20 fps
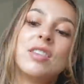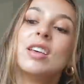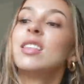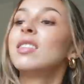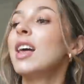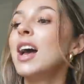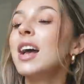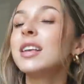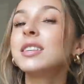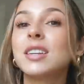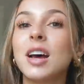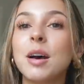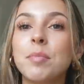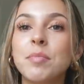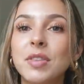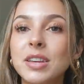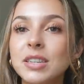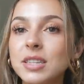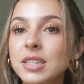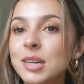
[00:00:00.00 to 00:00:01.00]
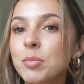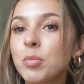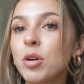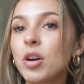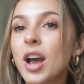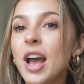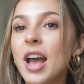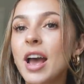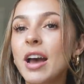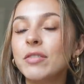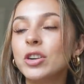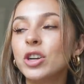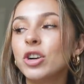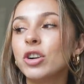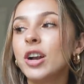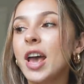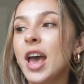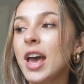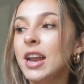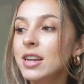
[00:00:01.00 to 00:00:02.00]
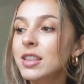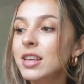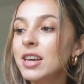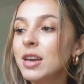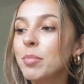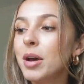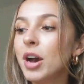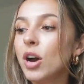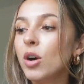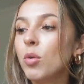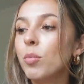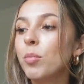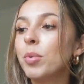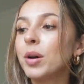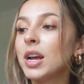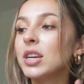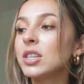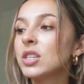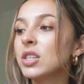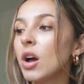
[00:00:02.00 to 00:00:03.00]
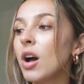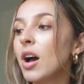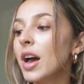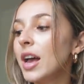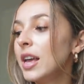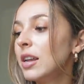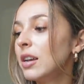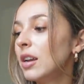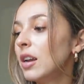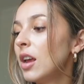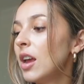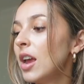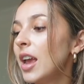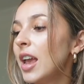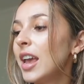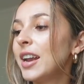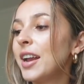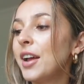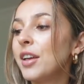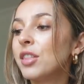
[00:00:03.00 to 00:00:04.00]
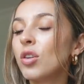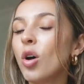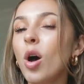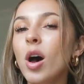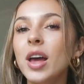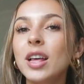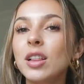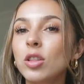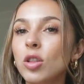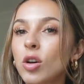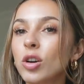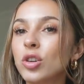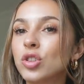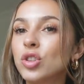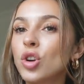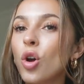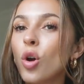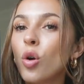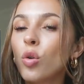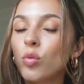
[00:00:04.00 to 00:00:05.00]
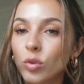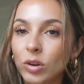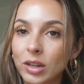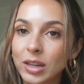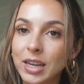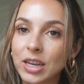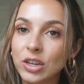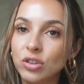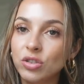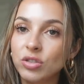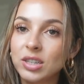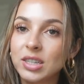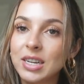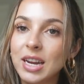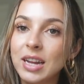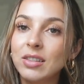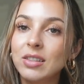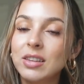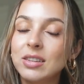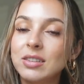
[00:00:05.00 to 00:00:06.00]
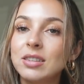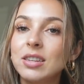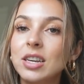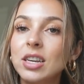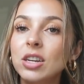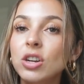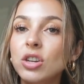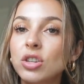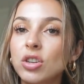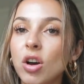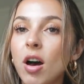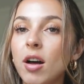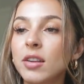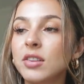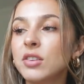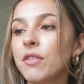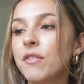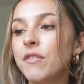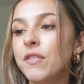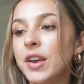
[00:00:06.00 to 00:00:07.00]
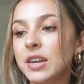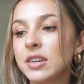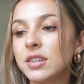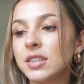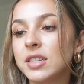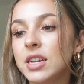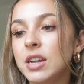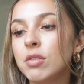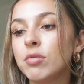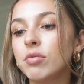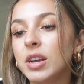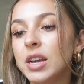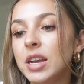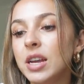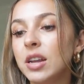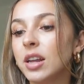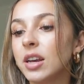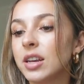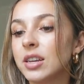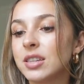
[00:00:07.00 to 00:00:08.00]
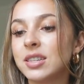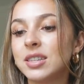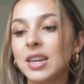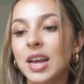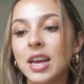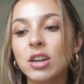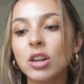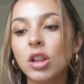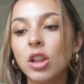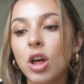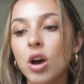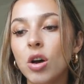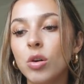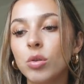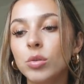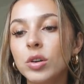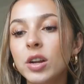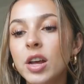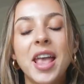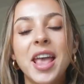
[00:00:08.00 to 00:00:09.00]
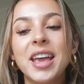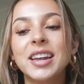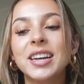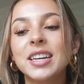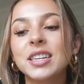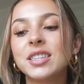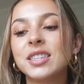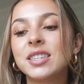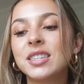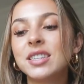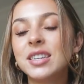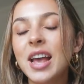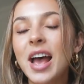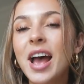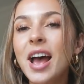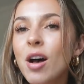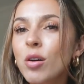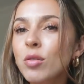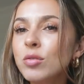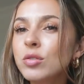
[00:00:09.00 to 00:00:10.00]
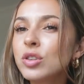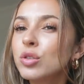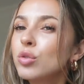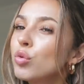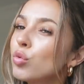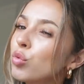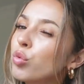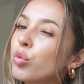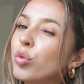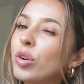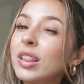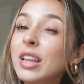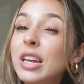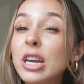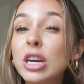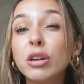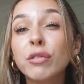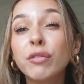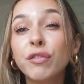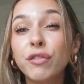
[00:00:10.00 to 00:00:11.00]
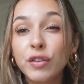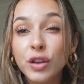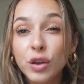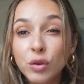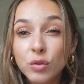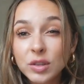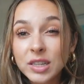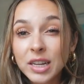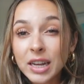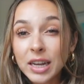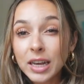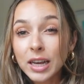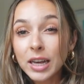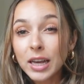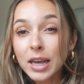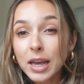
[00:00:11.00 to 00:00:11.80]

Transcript: Then last up, this is a book I haven't heard anything about, but I saw it and I thought it looked really interesting. This is like an adult fantasy read, like a standalone, and it sounds really confusing,